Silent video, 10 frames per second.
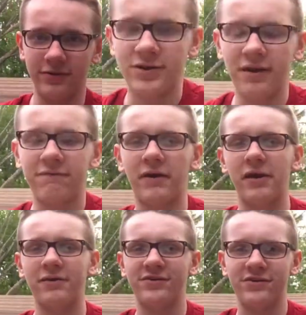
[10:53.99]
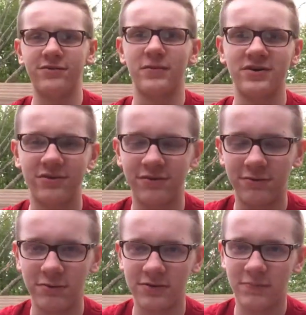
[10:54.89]
Jay finally sends a message
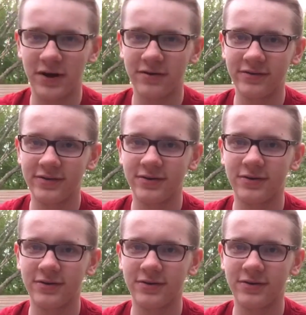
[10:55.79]
to his parents,